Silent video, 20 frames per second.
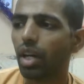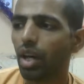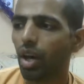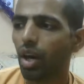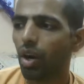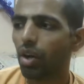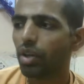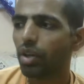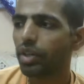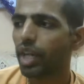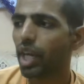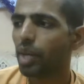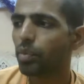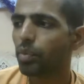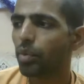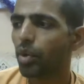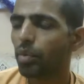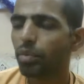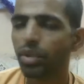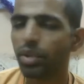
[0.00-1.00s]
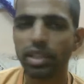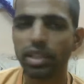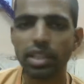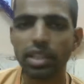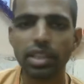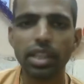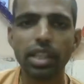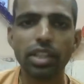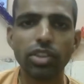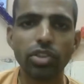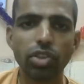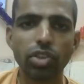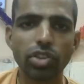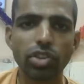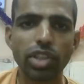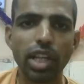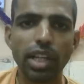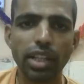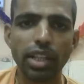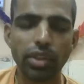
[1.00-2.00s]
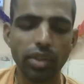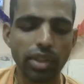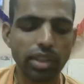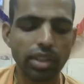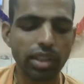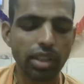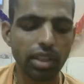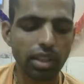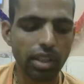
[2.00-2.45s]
all type of decision in society was